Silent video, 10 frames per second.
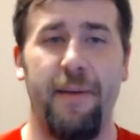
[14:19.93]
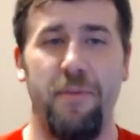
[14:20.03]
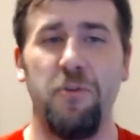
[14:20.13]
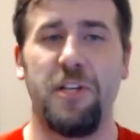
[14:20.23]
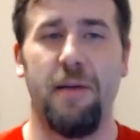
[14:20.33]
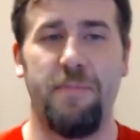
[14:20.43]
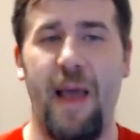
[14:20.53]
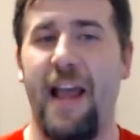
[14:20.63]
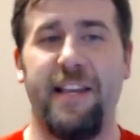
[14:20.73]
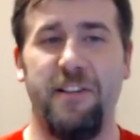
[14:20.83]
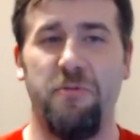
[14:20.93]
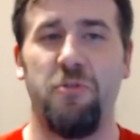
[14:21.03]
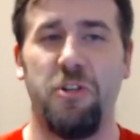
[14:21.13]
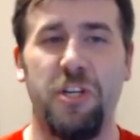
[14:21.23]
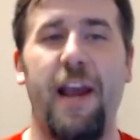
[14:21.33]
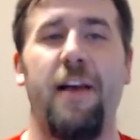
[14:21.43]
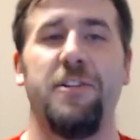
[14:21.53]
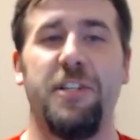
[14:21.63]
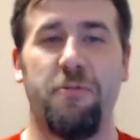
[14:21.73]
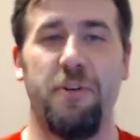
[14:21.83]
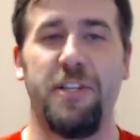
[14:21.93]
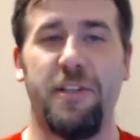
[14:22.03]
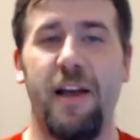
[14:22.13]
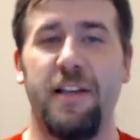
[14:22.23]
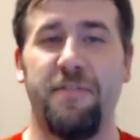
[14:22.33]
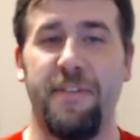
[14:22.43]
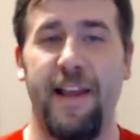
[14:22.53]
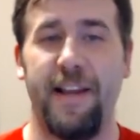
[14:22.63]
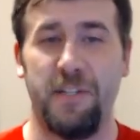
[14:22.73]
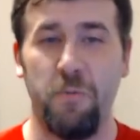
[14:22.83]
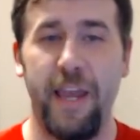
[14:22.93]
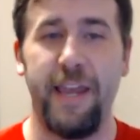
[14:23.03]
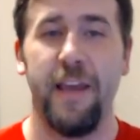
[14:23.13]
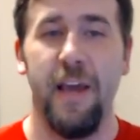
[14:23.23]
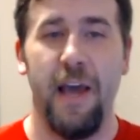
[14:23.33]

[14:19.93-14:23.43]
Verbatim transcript: Moose comes back, he challenges Chris Adonis for the next week,